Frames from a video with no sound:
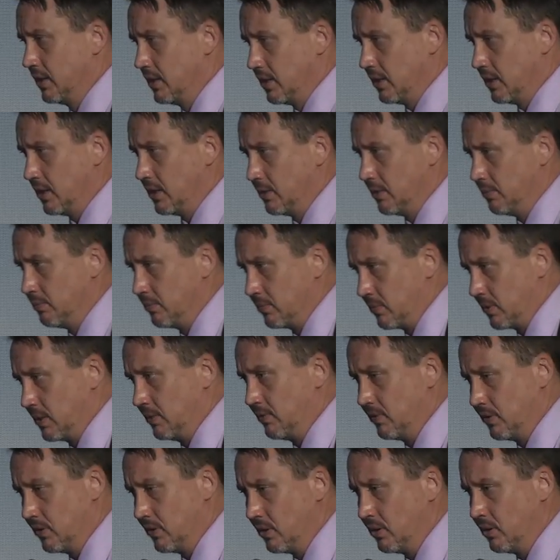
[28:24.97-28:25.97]

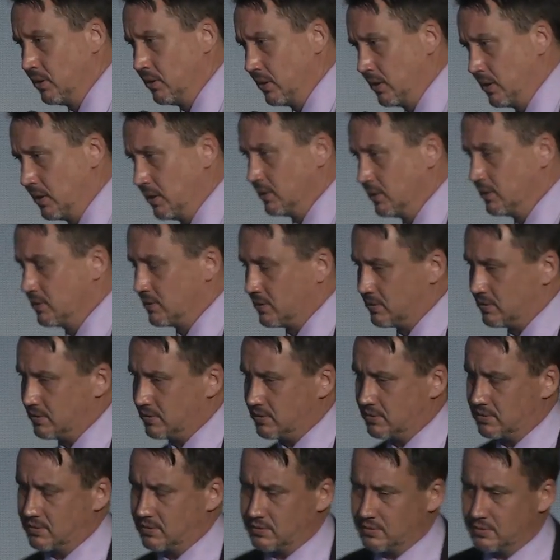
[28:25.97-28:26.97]
Even though it
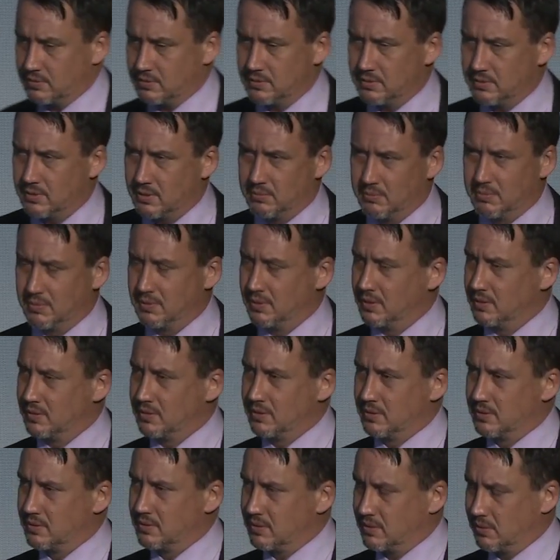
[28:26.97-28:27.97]
is, it's
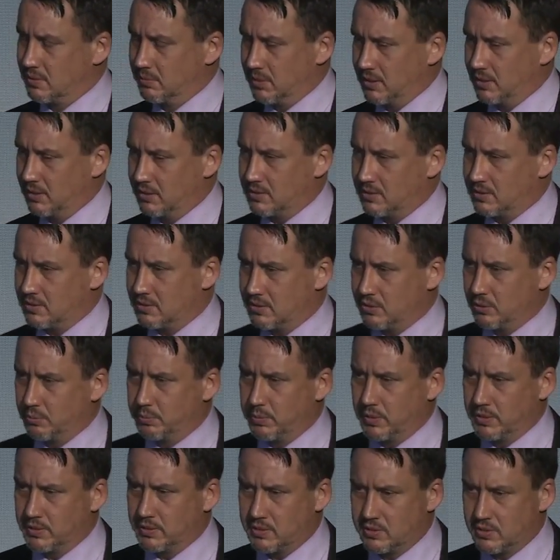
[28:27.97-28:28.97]
just, to me, it's 2
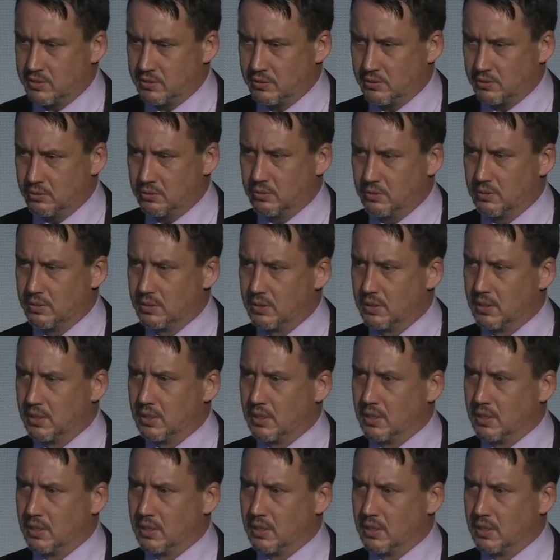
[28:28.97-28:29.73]
+ 2,